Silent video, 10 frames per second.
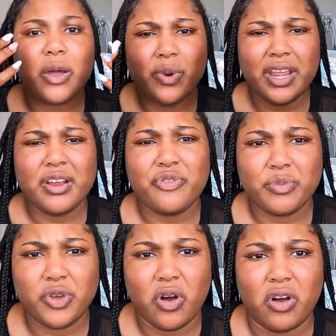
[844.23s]
I want to hear
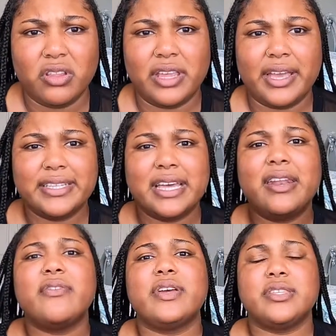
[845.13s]
from y'all like cuz I
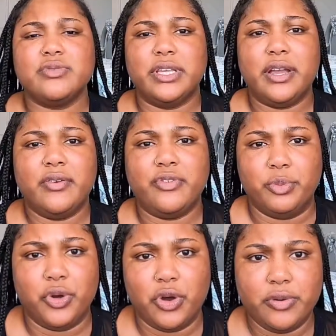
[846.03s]
never get to really hear
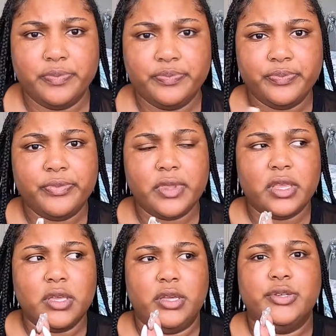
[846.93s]
from y'all.
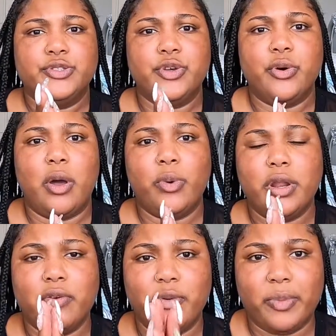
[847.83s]
So I want to
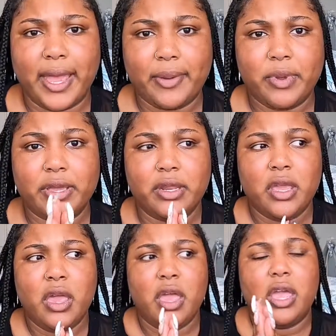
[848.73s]
hear from black men
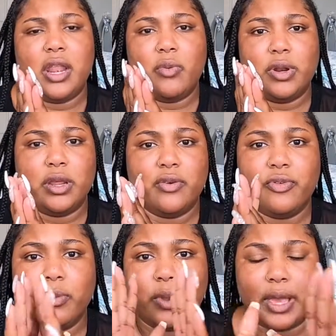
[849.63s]
and I want to hear
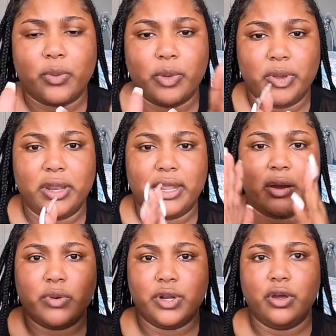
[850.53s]
from black women and
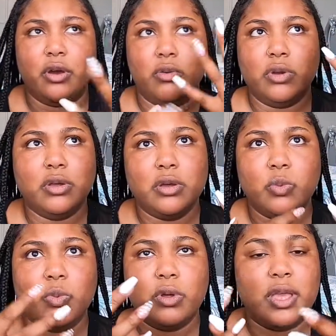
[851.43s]
I want to know
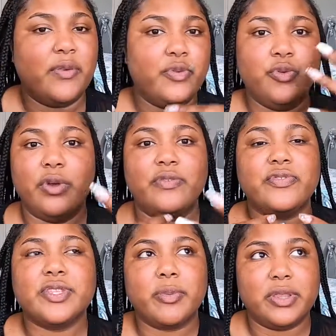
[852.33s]
if you
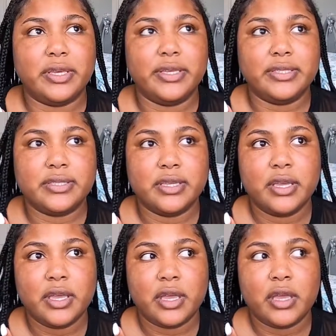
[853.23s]
if some of these
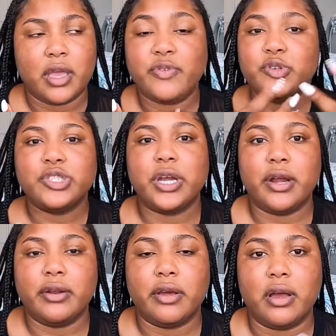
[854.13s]
if you
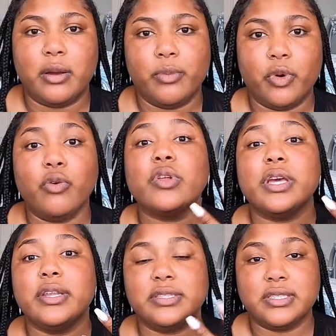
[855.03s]
shared um, or
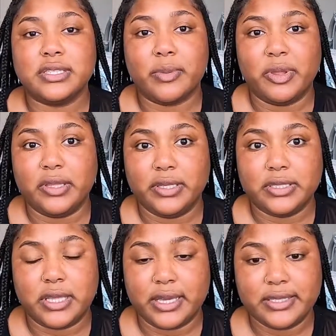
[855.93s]
related to some of
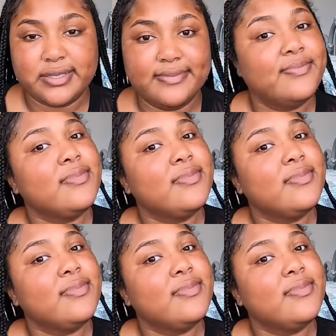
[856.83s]
these things.